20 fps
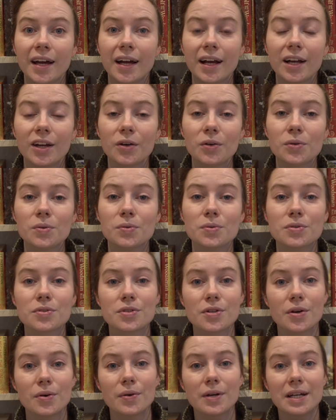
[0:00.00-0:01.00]
Hello,
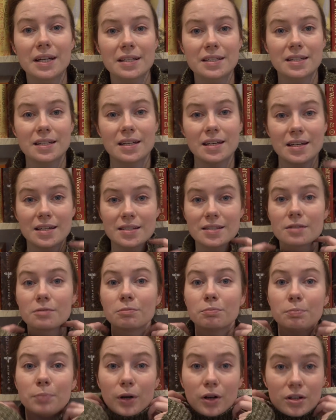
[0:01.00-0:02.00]
so it is
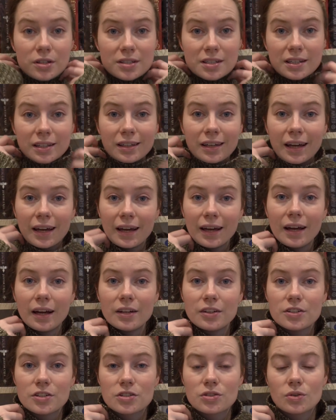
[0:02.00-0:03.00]
Boxing Day. I
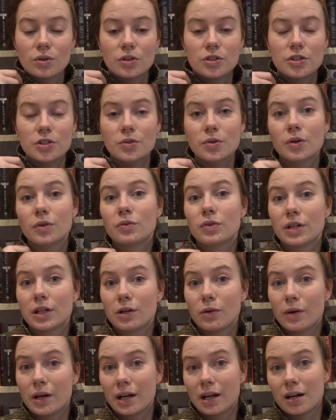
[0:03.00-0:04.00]
just thought I'd do a really
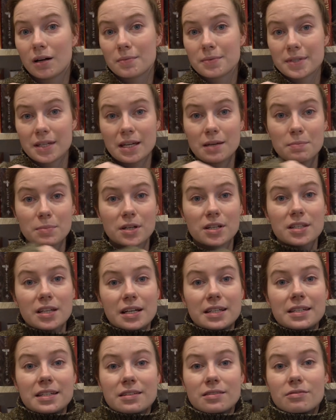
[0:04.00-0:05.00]
quick update because I
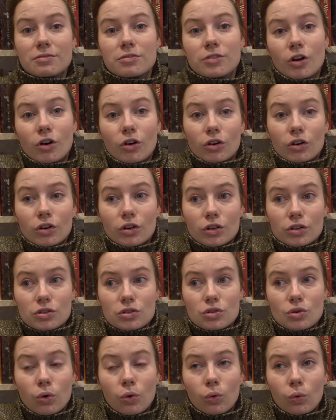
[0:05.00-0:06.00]
didn't vlog
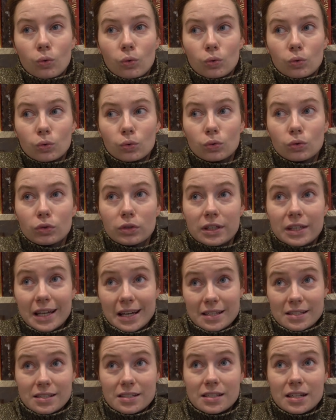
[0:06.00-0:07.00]
at all
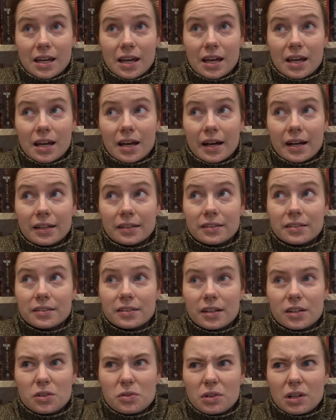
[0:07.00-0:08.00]
yesterday, and
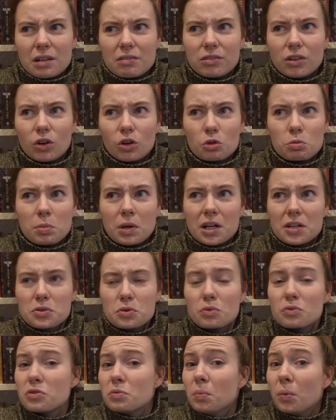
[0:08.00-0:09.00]
I don't think I vlogged past
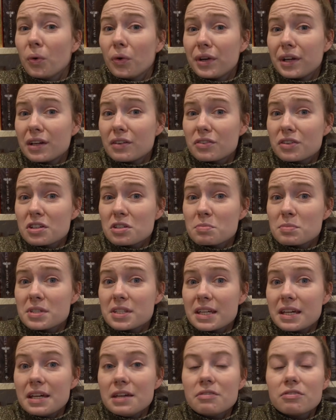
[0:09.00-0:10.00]
the morning of
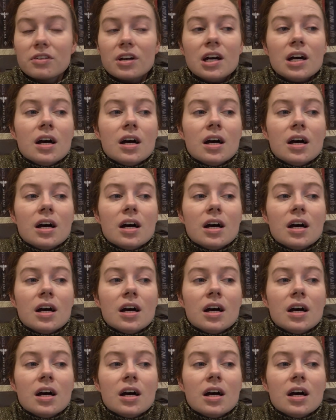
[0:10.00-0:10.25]
Christmas Eve